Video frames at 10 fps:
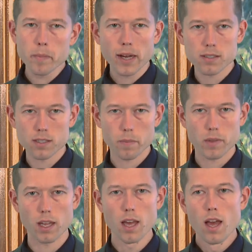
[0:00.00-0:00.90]
about
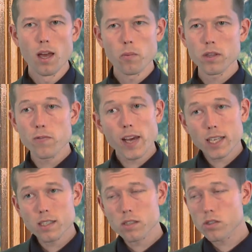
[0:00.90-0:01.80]
something, when the
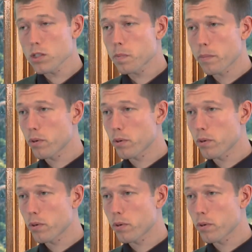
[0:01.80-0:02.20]
fact is it's just been